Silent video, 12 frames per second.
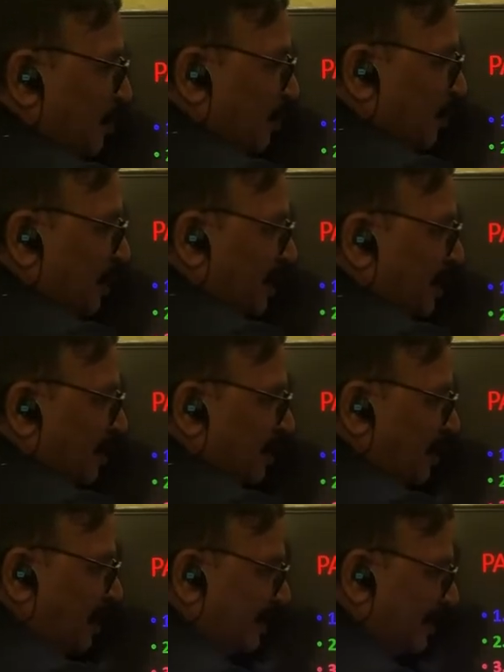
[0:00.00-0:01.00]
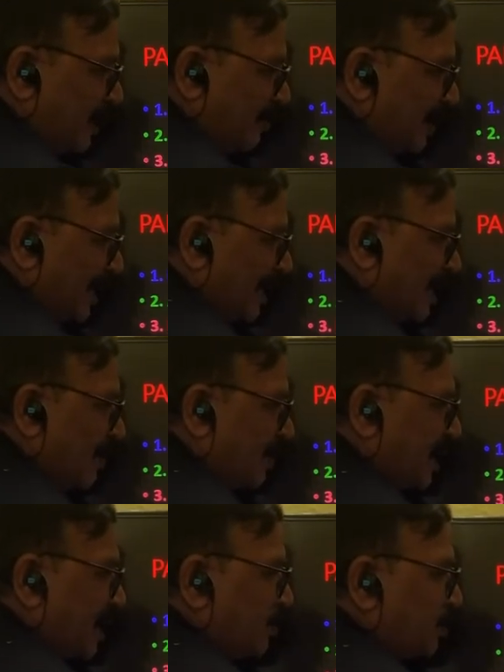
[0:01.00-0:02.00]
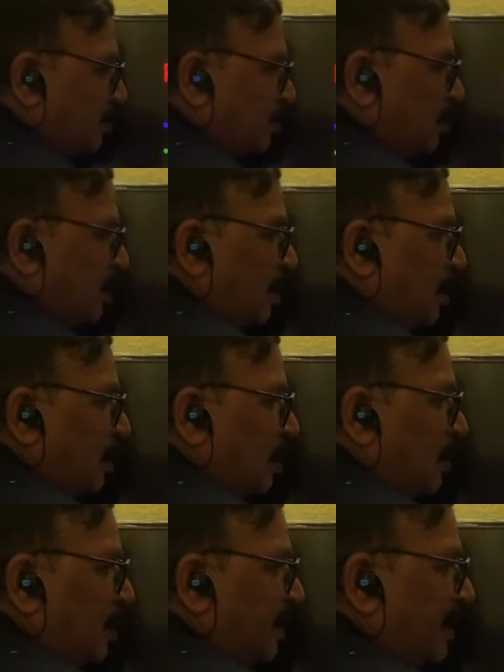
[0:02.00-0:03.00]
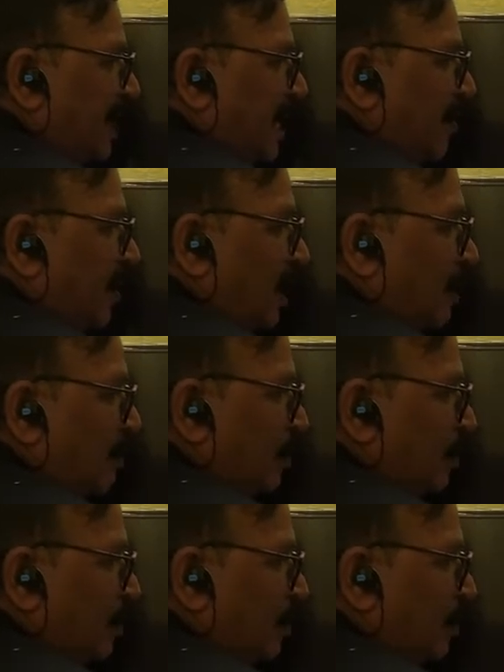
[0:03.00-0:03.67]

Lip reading: to here, and male gamete has to travel up to